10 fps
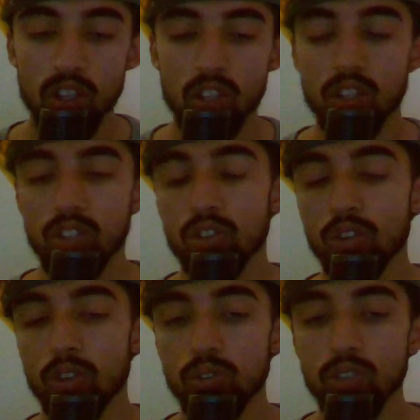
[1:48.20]

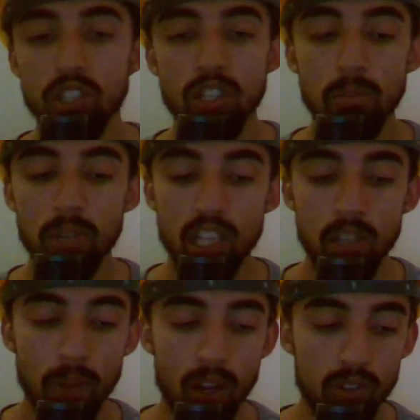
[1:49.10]
You see Mickey
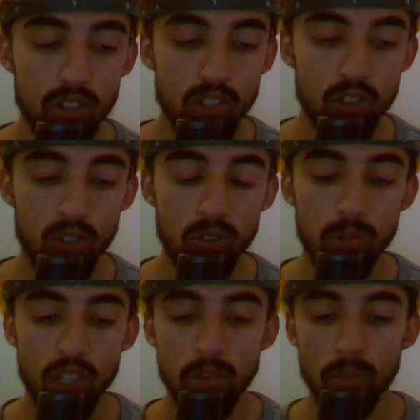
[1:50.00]
Mouse. He shows
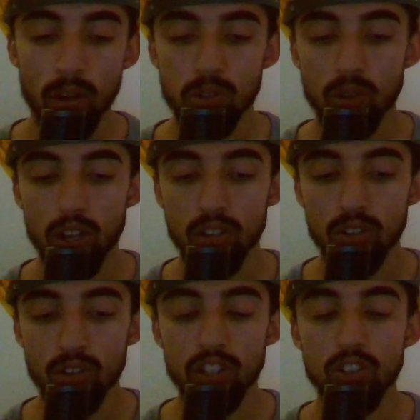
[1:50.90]
Mickey Mouse quite a
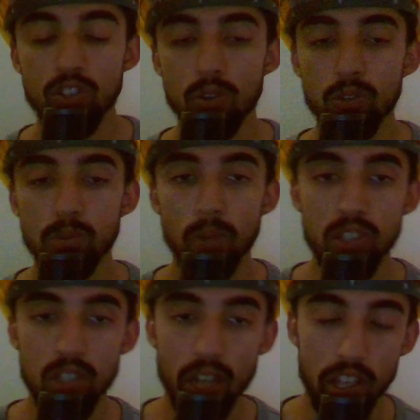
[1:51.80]
lot. He shows
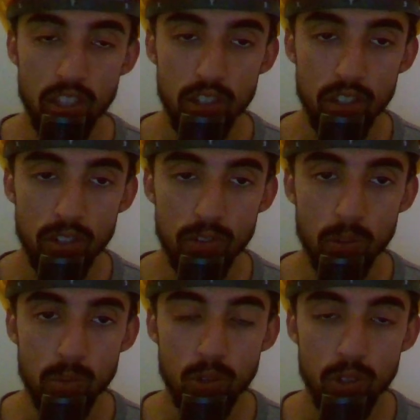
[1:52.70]
Buzz Lightyear
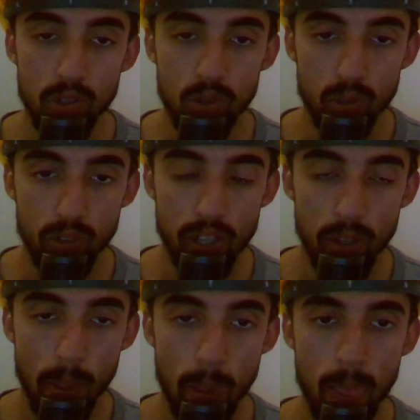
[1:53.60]
from Toy Story.
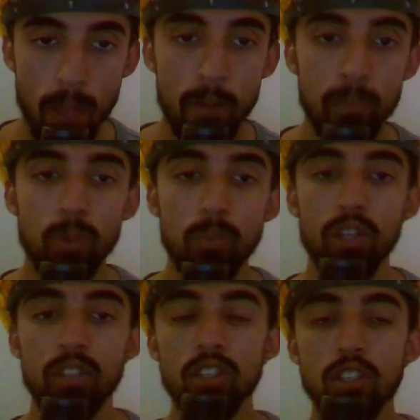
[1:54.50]
But
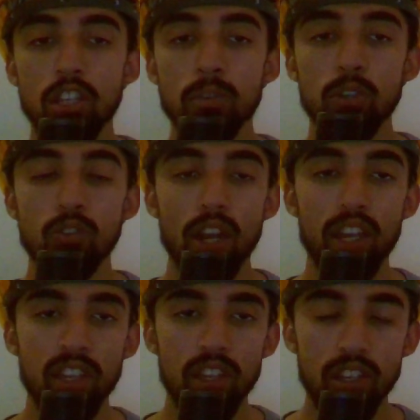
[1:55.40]
in this image
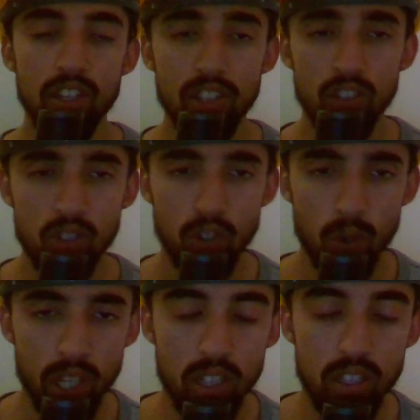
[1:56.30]
right here, he's
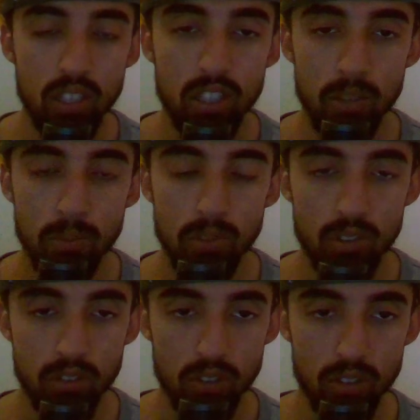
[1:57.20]
showing
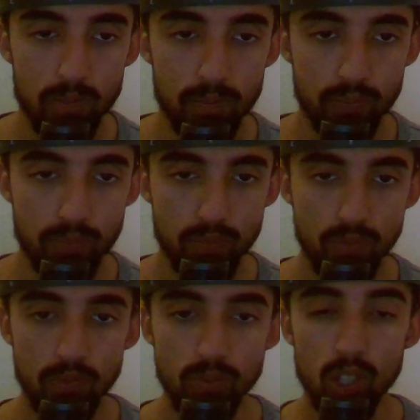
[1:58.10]
Simpsons.
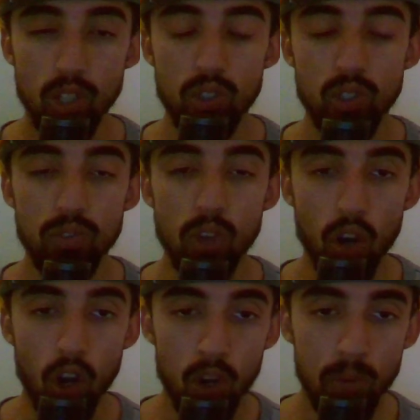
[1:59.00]
You've got
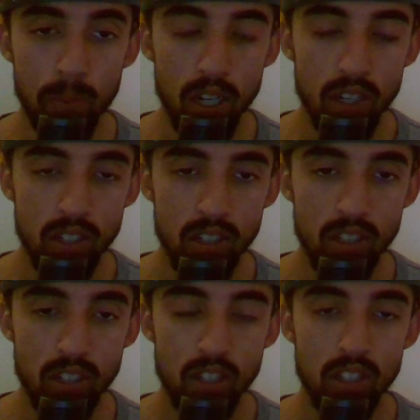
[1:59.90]
Homer
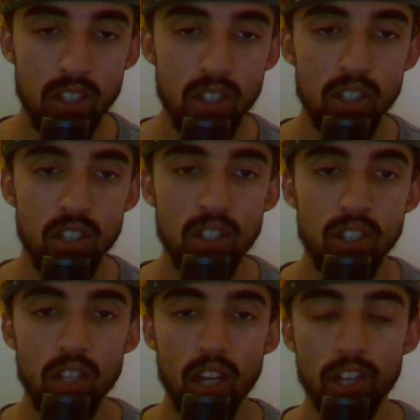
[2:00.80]

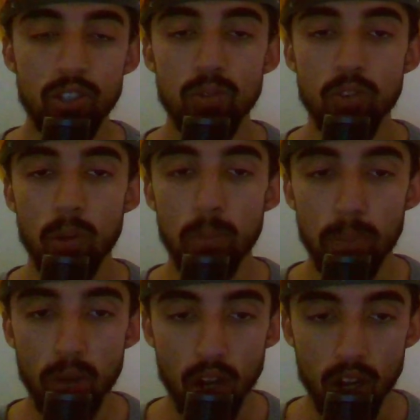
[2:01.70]
and you've got Bart.